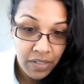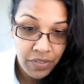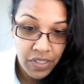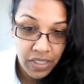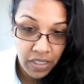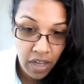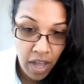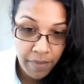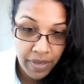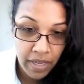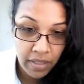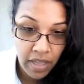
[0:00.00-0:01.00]
If you see a
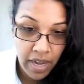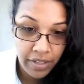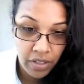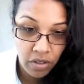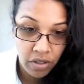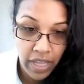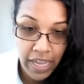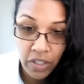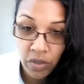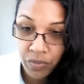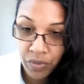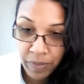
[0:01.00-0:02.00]
comment online you don't
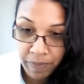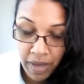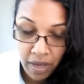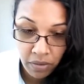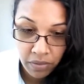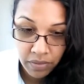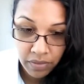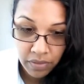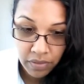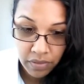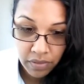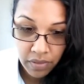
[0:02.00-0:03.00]
like, you flip out
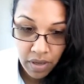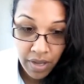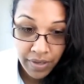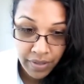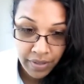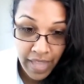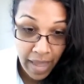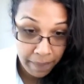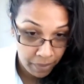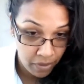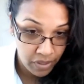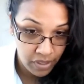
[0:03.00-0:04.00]
on
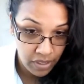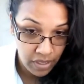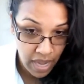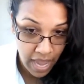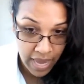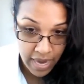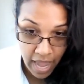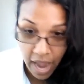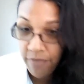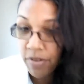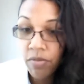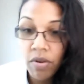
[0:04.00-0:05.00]
that person and
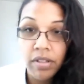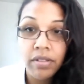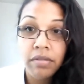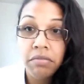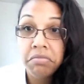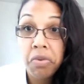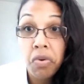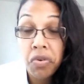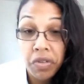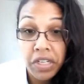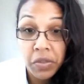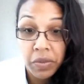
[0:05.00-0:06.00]
everyone who
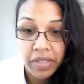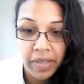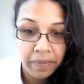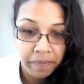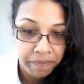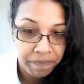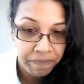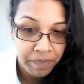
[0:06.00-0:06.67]
agrees with them.